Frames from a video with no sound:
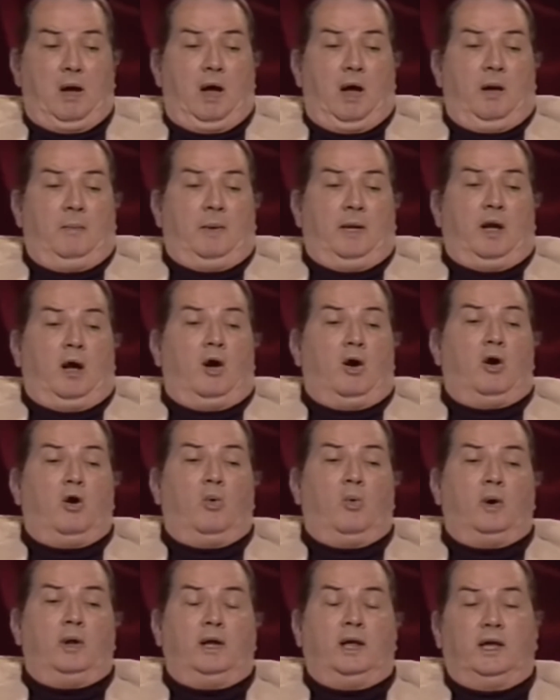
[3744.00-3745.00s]
I mean, all
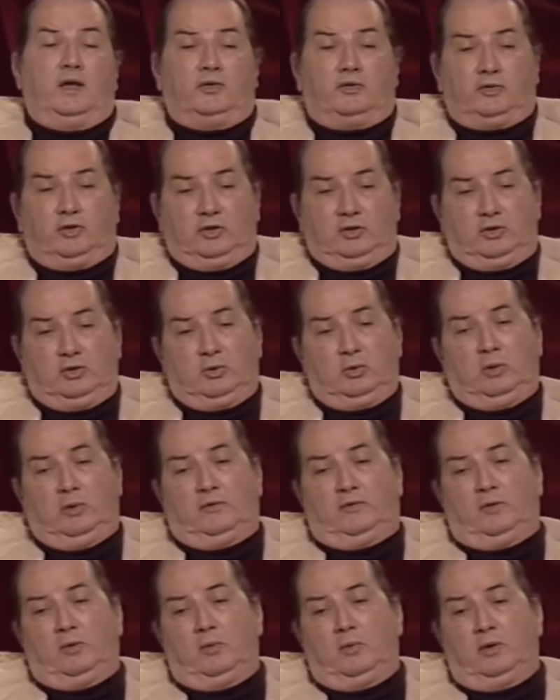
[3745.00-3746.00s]
one has to do
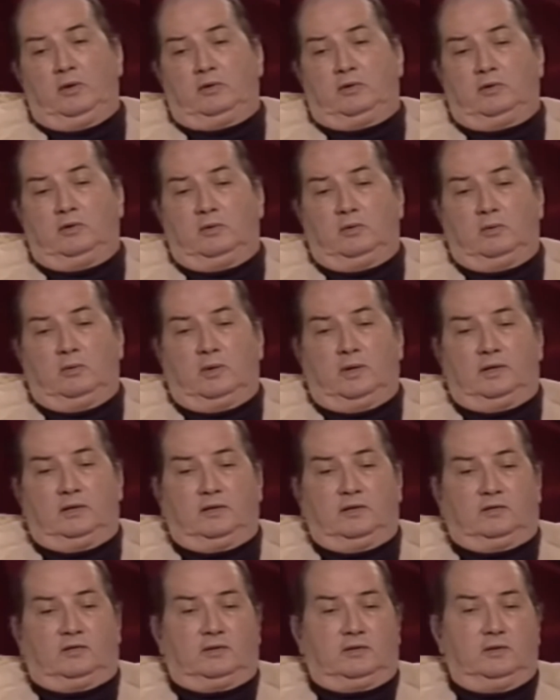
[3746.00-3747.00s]
if you want to
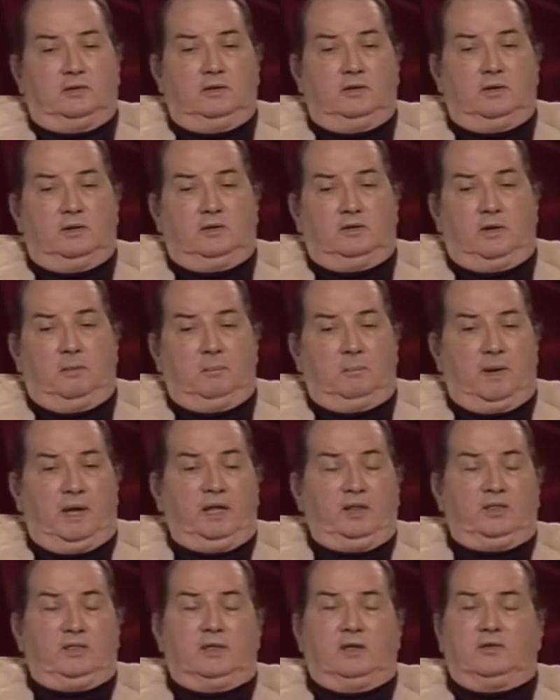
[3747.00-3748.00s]

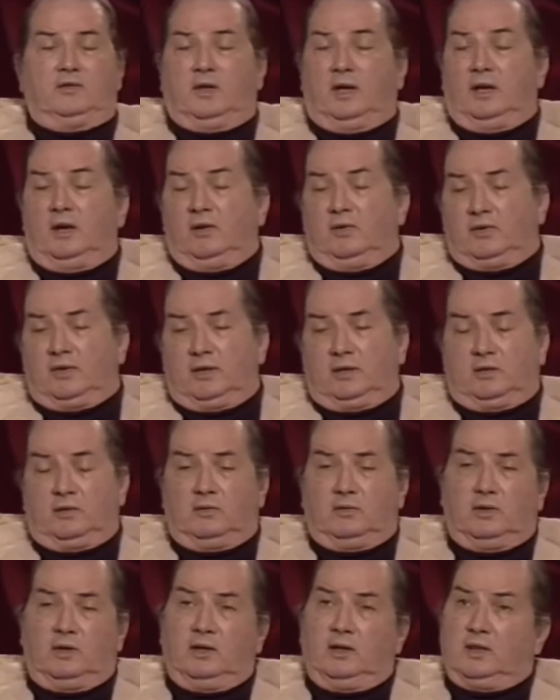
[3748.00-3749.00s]
debate this, I don't think
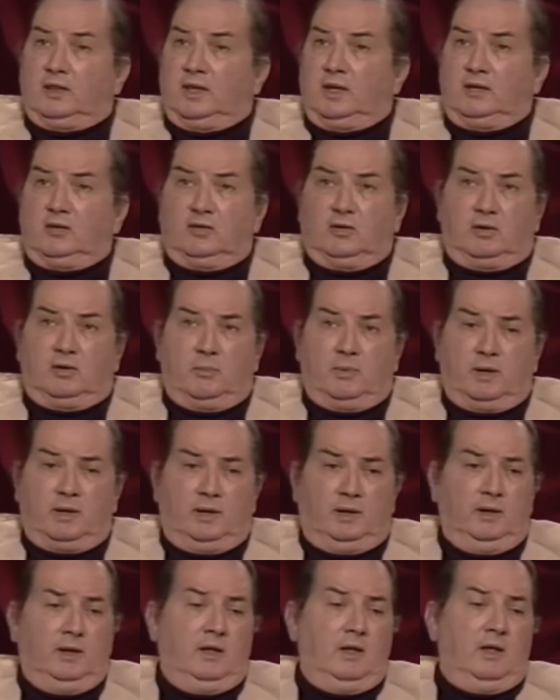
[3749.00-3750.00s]
there's anything to
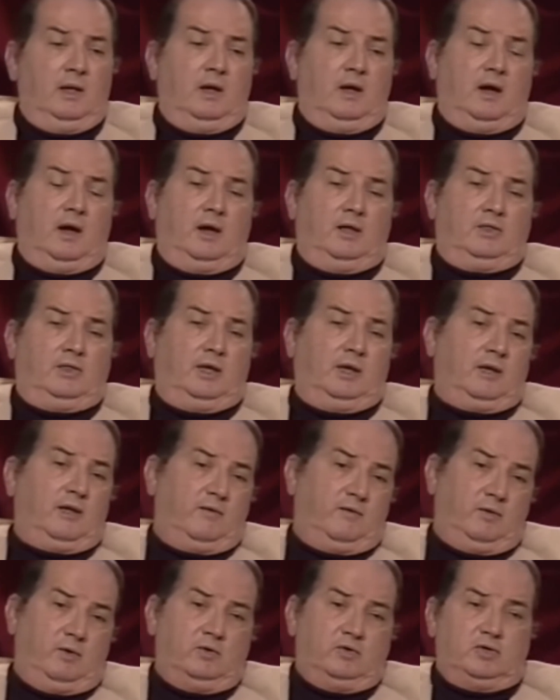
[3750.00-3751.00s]
debate. I think
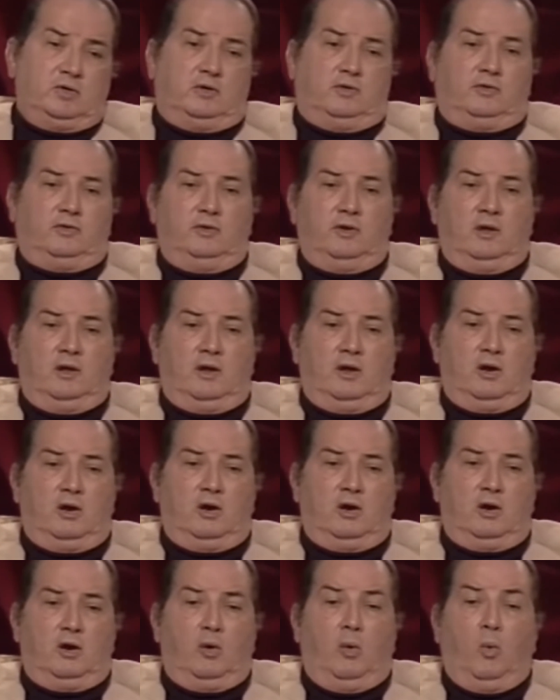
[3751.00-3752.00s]
if you just
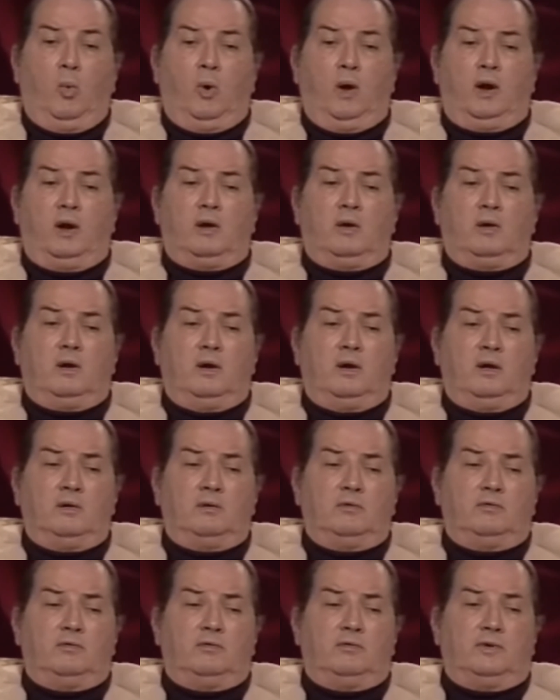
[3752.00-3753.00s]
are aware
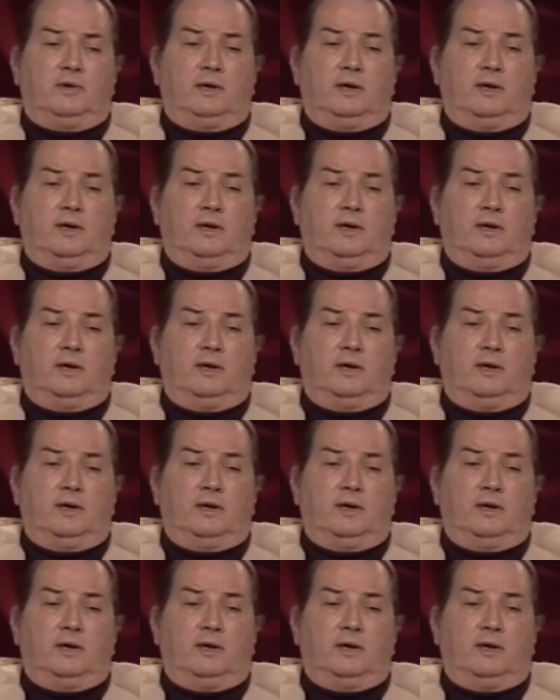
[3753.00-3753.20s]
of